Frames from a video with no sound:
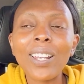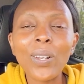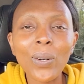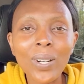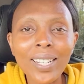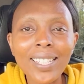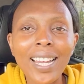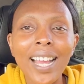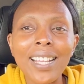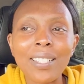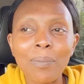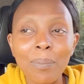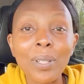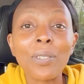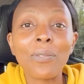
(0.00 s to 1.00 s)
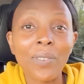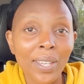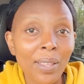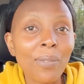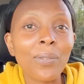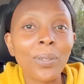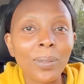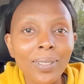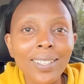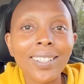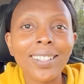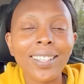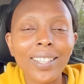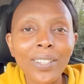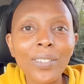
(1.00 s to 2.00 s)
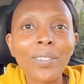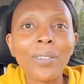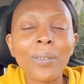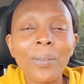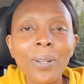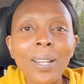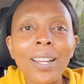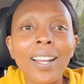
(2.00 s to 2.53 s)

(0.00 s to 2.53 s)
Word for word: Lord has been faithful, you know?